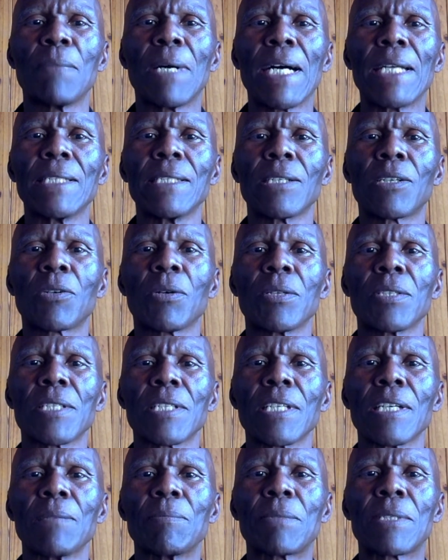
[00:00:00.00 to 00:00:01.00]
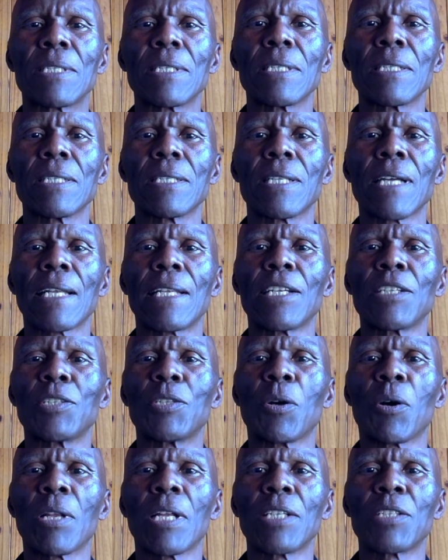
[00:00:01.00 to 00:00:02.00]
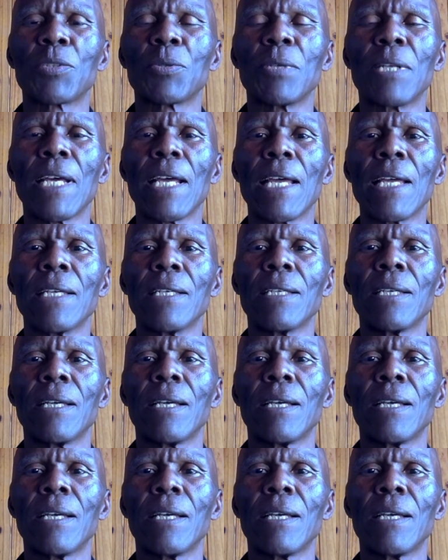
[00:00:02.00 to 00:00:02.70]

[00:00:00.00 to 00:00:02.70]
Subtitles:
money concept is that a dollar today